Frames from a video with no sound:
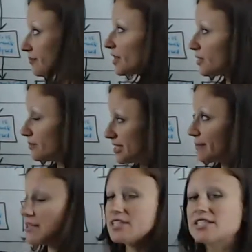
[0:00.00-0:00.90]
When
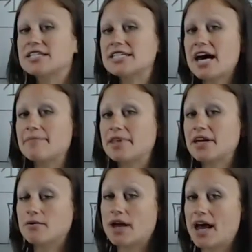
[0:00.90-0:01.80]
something does
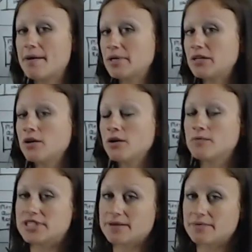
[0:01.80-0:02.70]
happen,
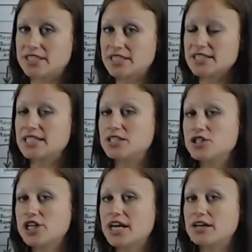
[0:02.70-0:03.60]
when something does need to
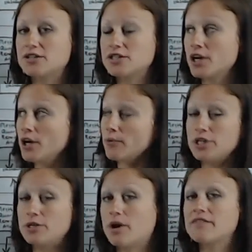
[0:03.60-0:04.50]
change, when you are